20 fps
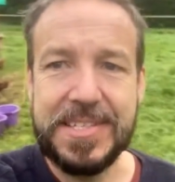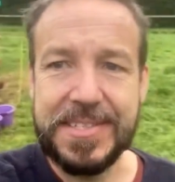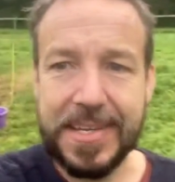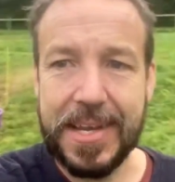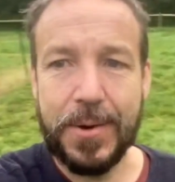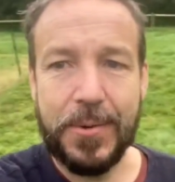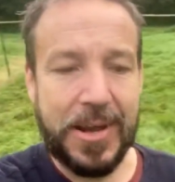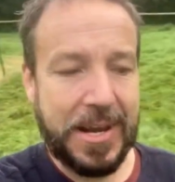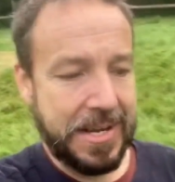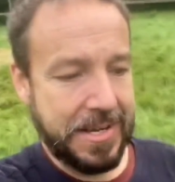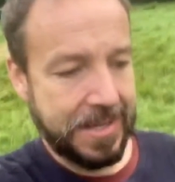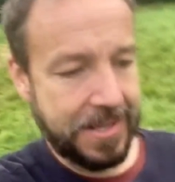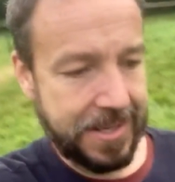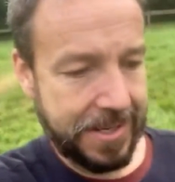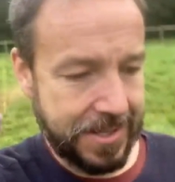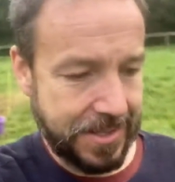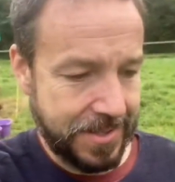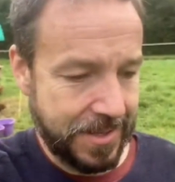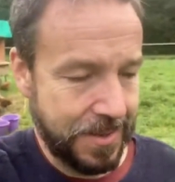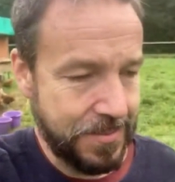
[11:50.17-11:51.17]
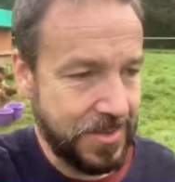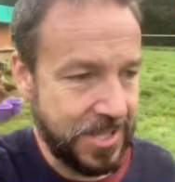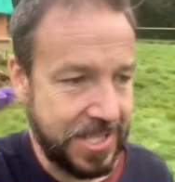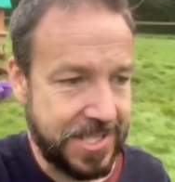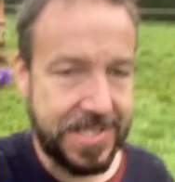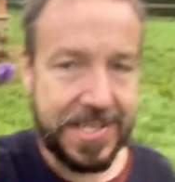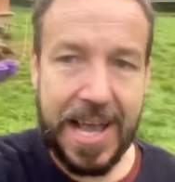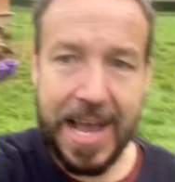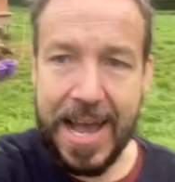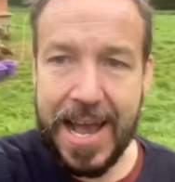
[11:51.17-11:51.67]
to go in because I'm just
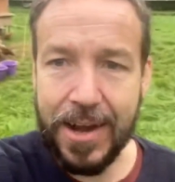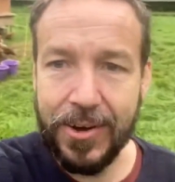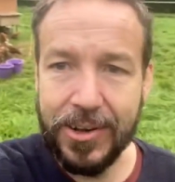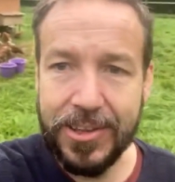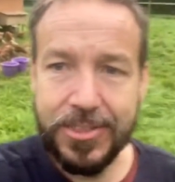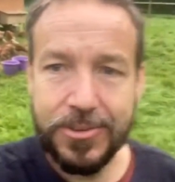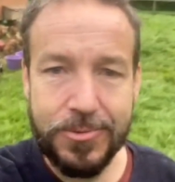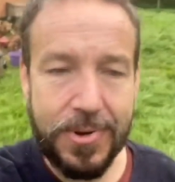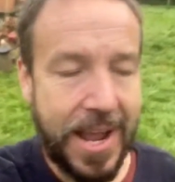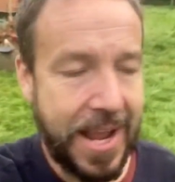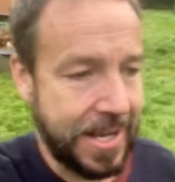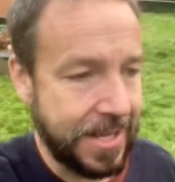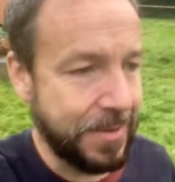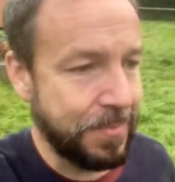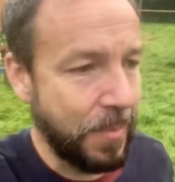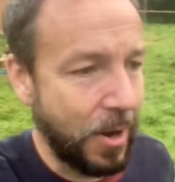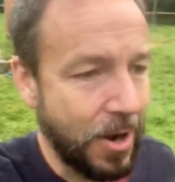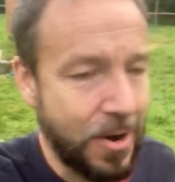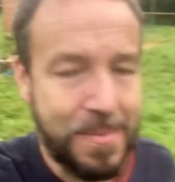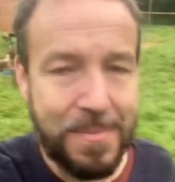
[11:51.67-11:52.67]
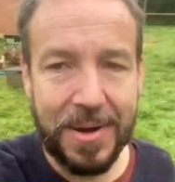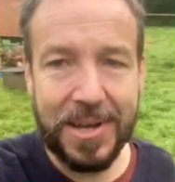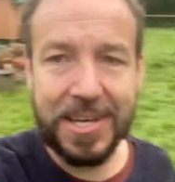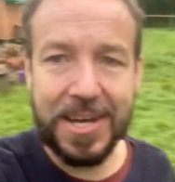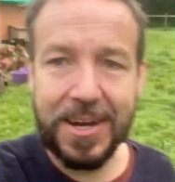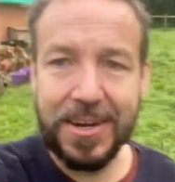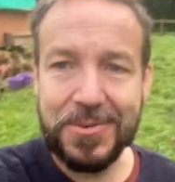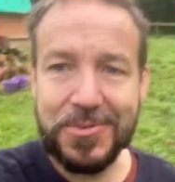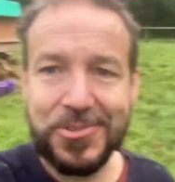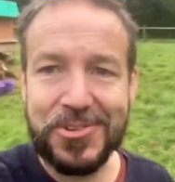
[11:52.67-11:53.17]
sat out in the rain admiring my
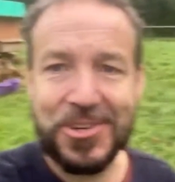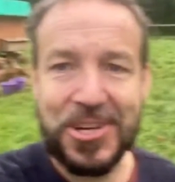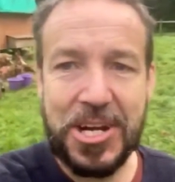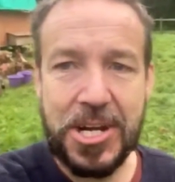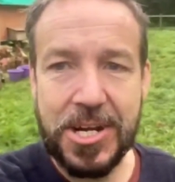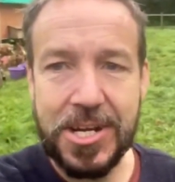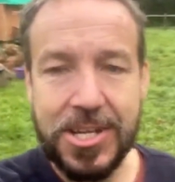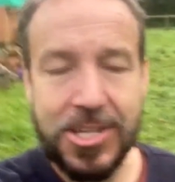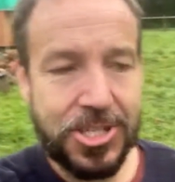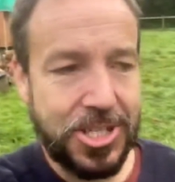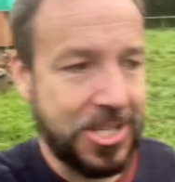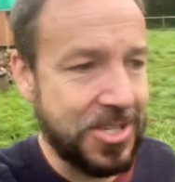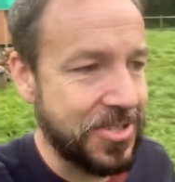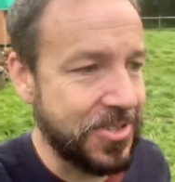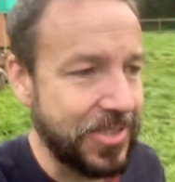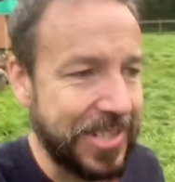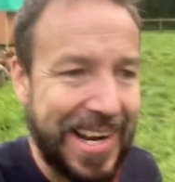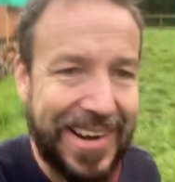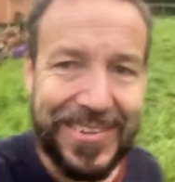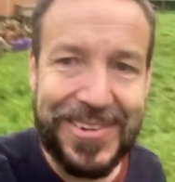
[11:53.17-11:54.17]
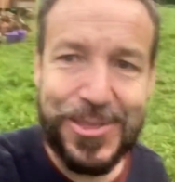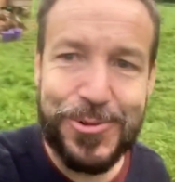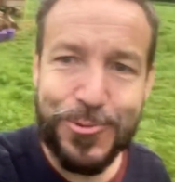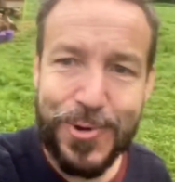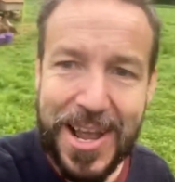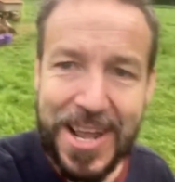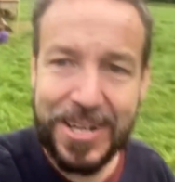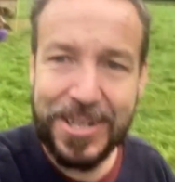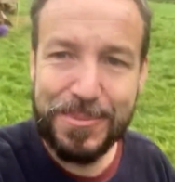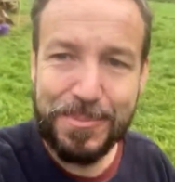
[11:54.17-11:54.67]
goats and she stood out in the
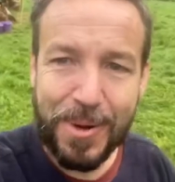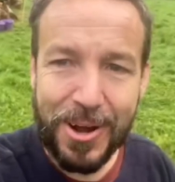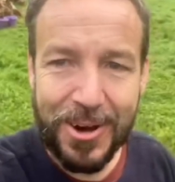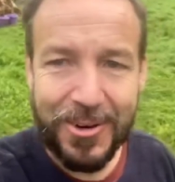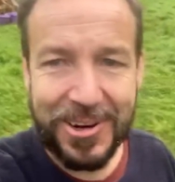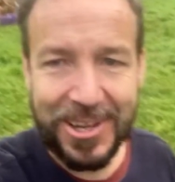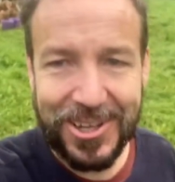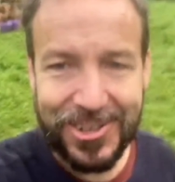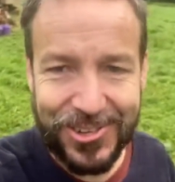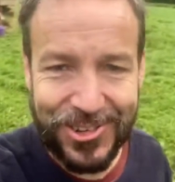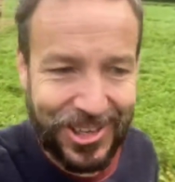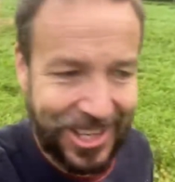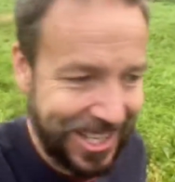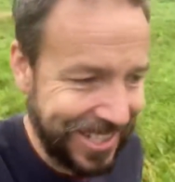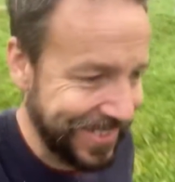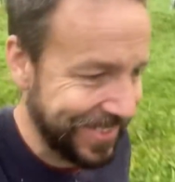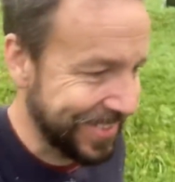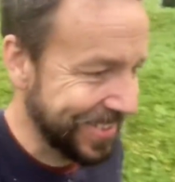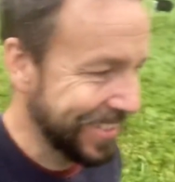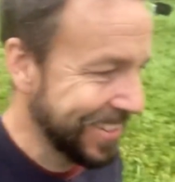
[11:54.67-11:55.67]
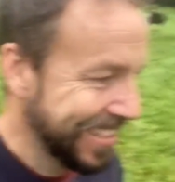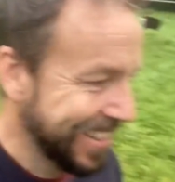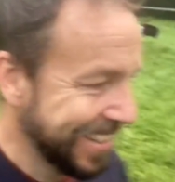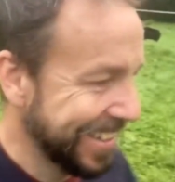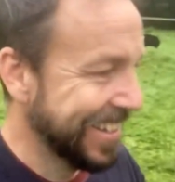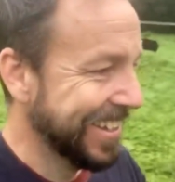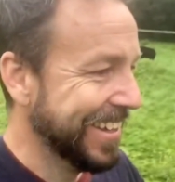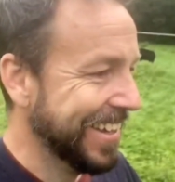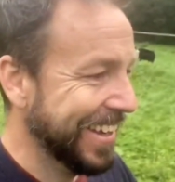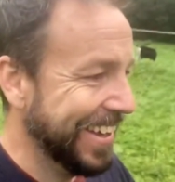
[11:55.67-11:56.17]
rain admiring our chickens.
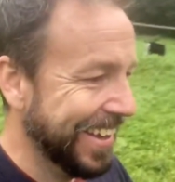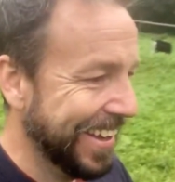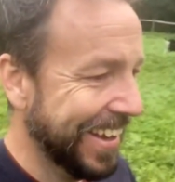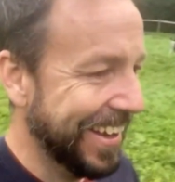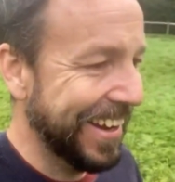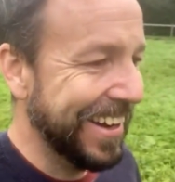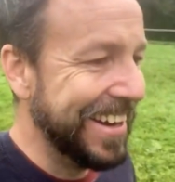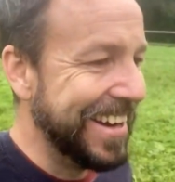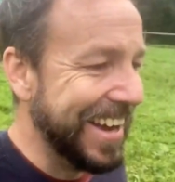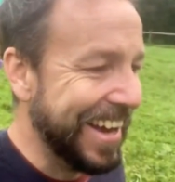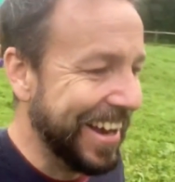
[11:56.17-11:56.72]
And